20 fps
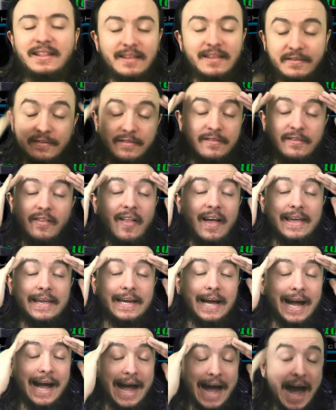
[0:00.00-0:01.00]
I listened to
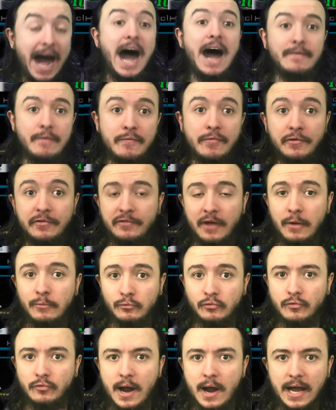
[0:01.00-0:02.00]
like half of the
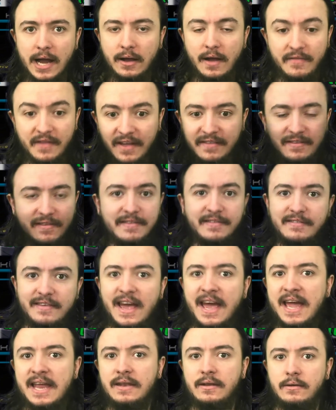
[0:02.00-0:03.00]
soundtrack, and that's
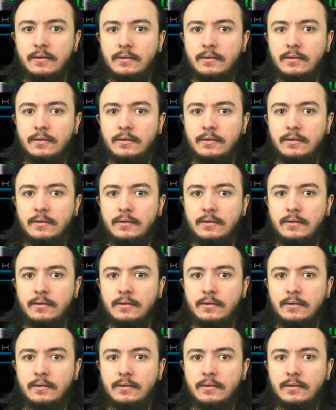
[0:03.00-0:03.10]
insane.